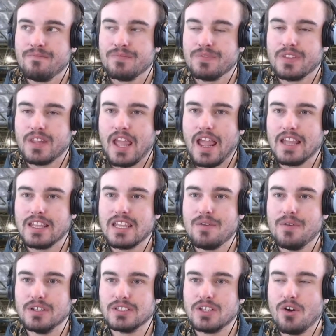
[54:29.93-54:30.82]
And
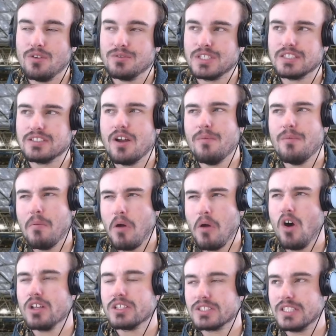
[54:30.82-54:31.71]
give it to him, says Dom.
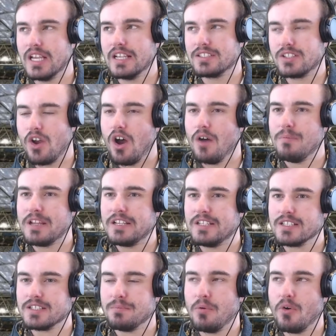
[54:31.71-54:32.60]
I'd say so. I'll be
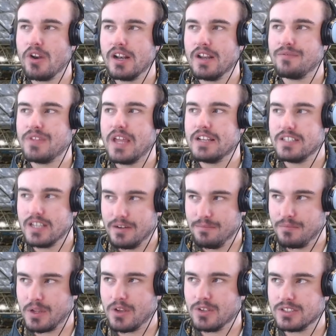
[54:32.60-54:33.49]
disappointed if they didn't,
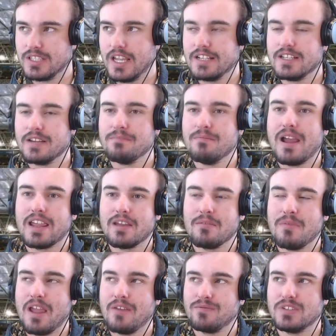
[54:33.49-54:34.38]
because they did make him
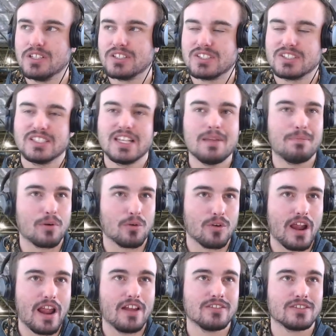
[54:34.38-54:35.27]
have to step
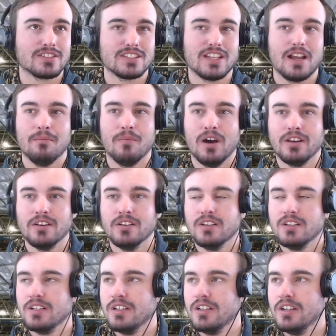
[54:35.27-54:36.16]
around someone
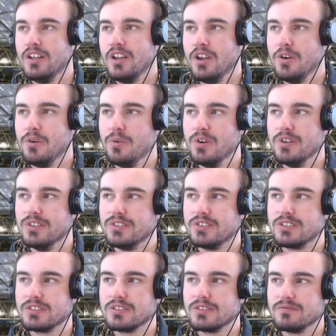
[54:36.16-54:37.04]
who
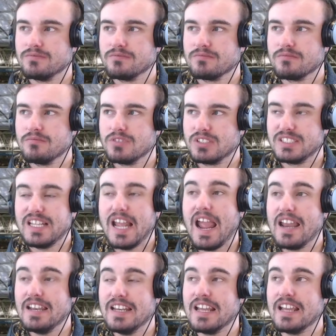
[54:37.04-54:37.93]
was
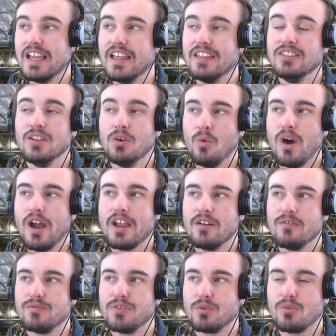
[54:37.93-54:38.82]
standing in the way
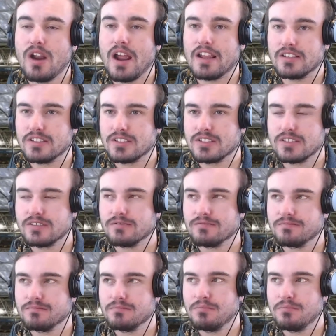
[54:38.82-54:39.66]
of the race.